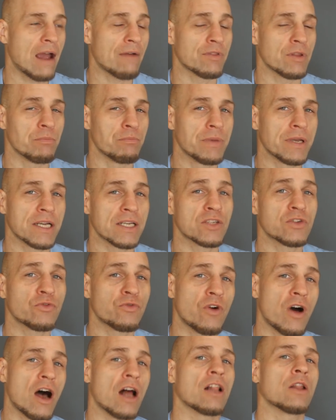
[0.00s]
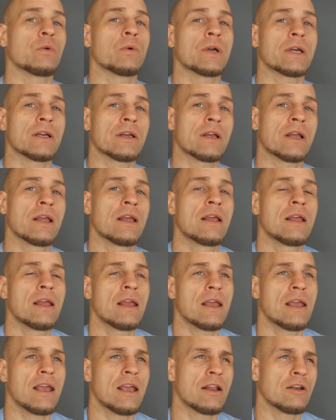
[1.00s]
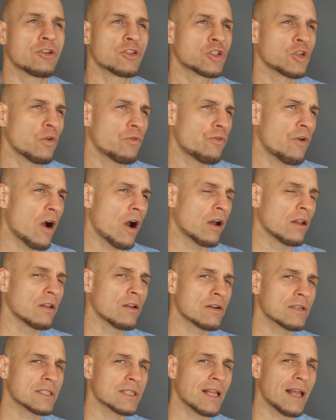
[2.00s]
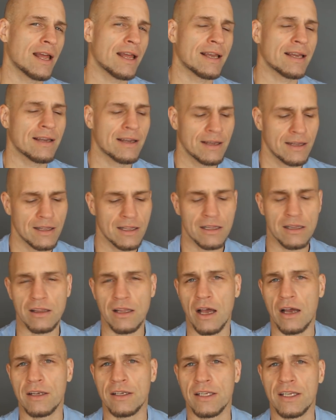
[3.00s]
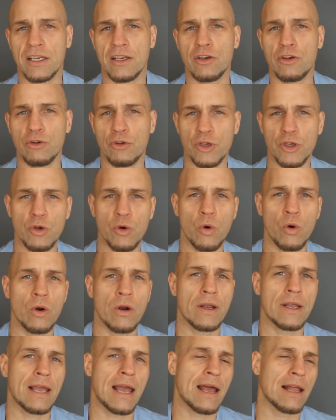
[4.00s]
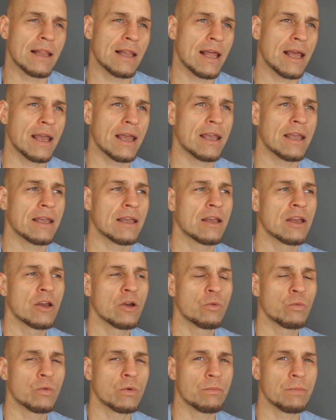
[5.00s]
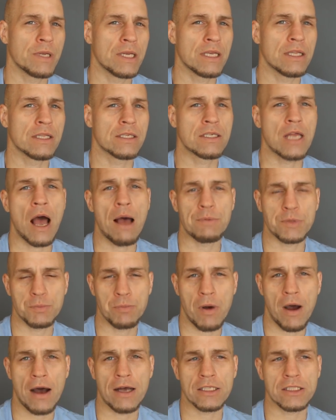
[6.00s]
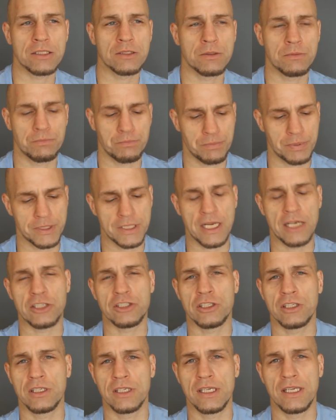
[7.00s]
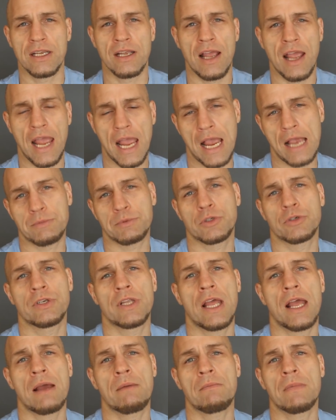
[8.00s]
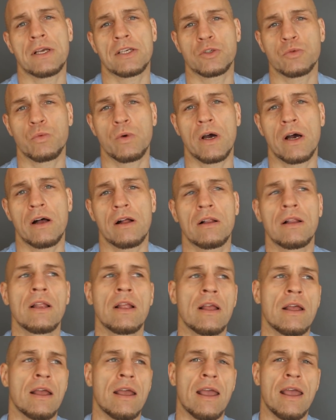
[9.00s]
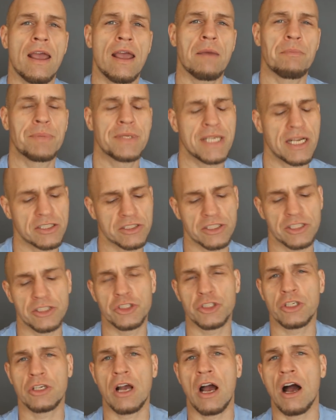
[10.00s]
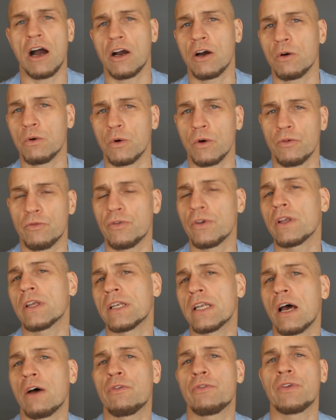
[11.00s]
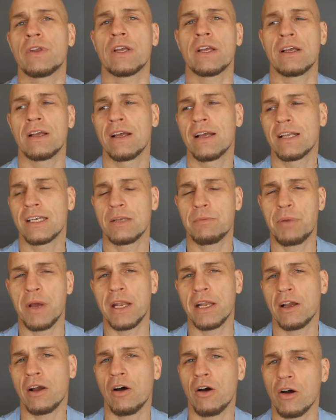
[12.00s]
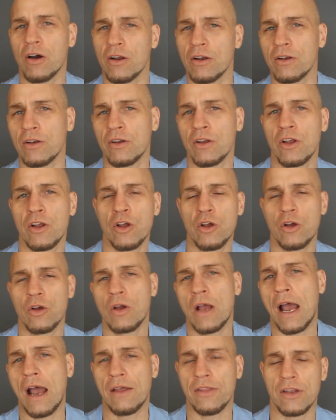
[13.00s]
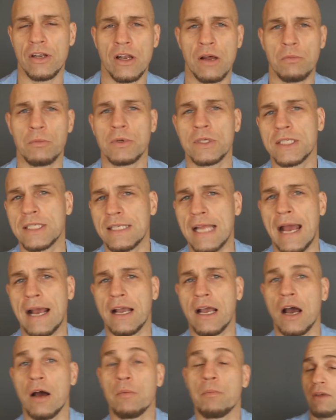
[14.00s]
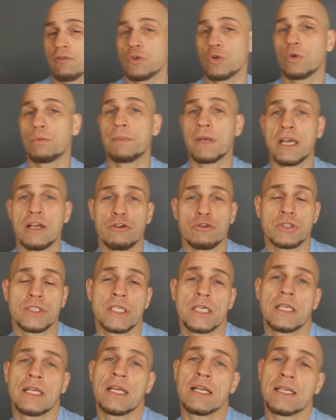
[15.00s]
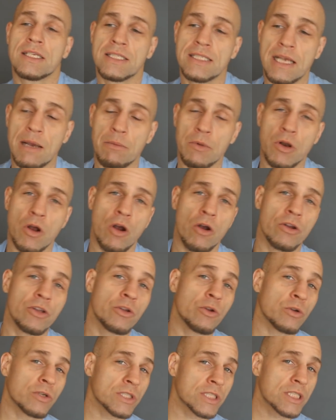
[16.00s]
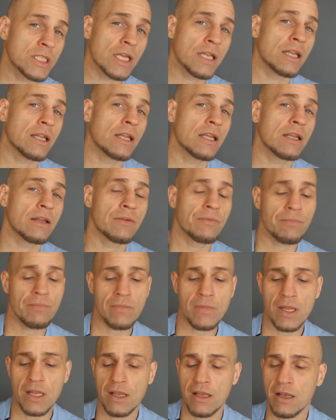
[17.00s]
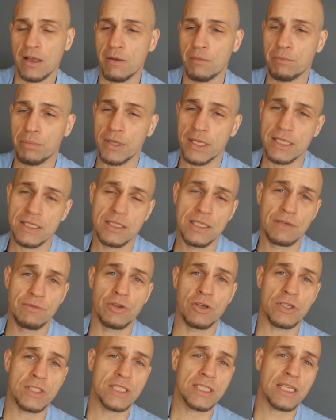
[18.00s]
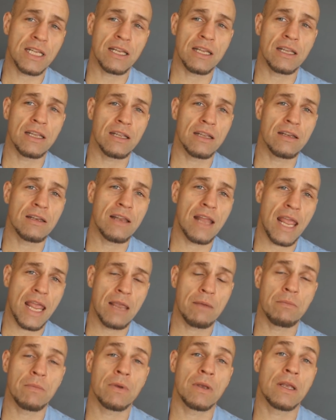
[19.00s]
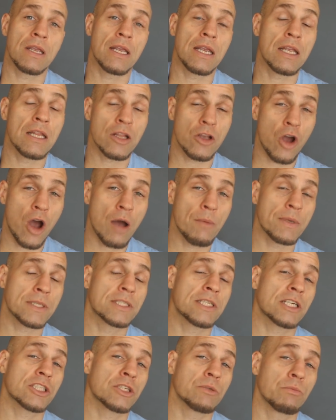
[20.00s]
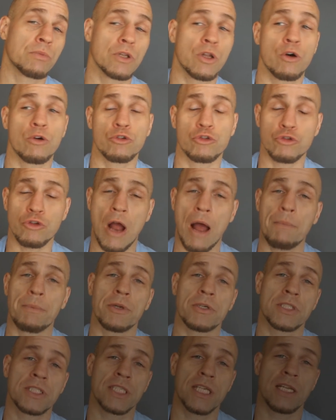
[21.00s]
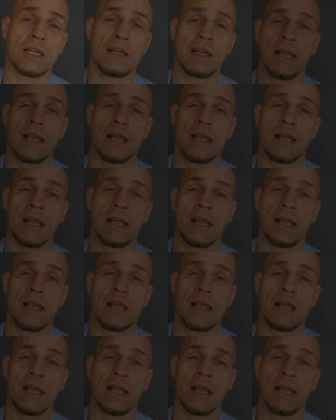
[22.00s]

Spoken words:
have the biggest following. And so far it looks like London, New York, LA would be the top spots, potentially Amsterdam as well, and potentially Chicago or Philadelphia, depending on how the numbers stack up. If you would be interested in a seminar in your city, please leave your city name in the comment section below. Drop your city